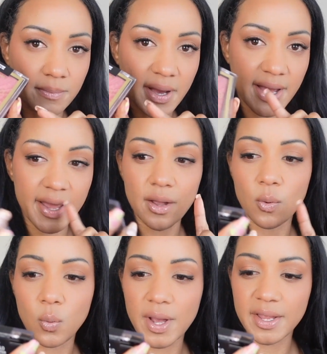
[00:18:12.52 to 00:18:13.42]
my
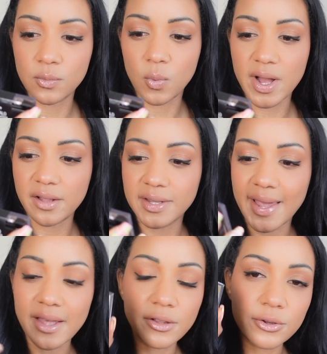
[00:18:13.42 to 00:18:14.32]
Wet n Wild
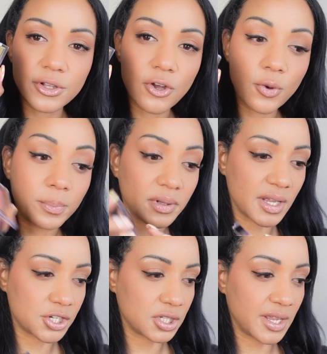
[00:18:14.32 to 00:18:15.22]
Halo Glow
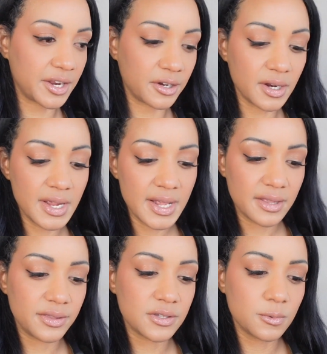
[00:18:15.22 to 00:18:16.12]
Blush Lighter.
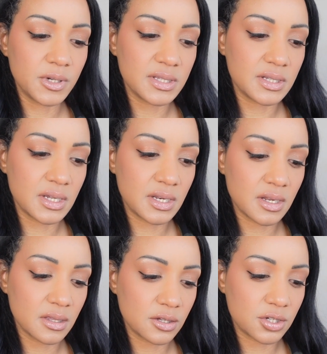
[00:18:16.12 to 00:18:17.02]
This one is
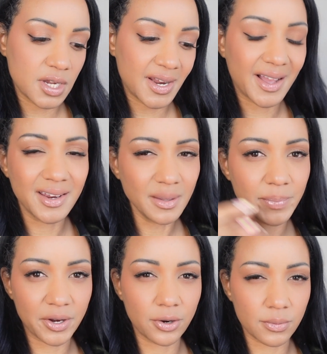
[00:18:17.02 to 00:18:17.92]
in the shade, I gotta get
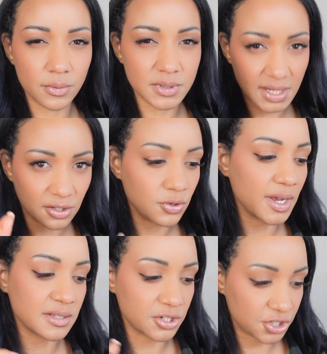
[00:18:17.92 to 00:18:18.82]
better telling you
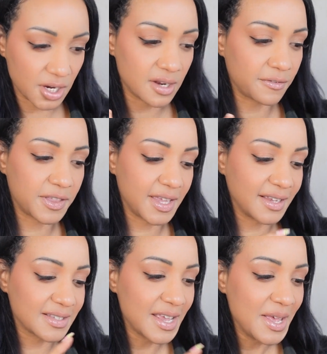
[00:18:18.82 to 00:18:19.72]
guys the shade of
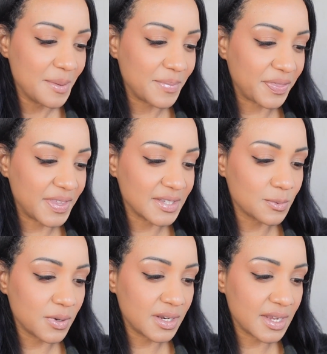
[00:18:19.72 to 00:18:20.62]
things, but
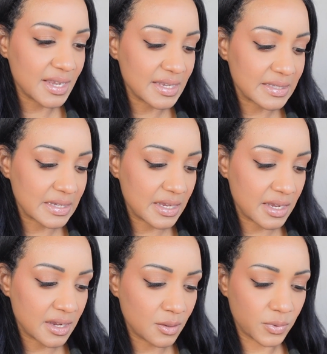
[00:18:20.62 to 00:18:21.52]
this one is
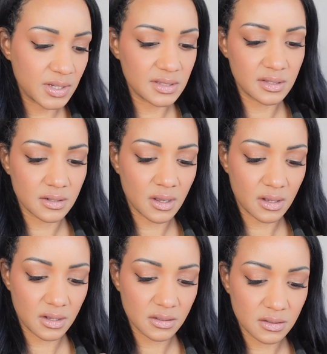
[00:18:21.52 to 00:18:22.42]
in, what is this
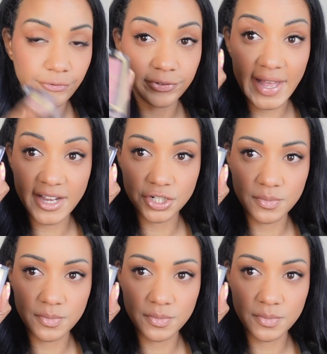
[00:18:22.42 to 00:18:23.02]
called? Flash